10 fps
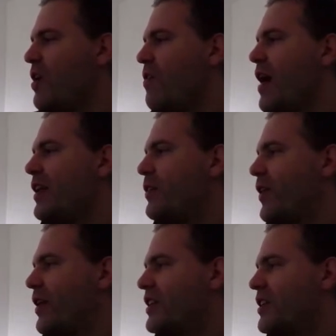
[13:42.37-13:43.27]
while it
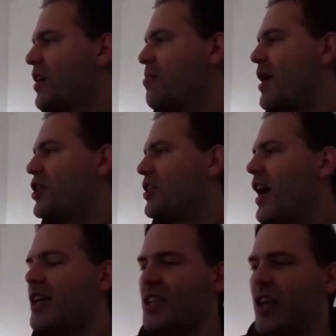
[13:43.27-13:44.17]
works much
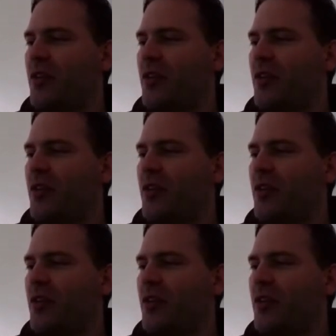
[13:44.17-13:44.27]
nicer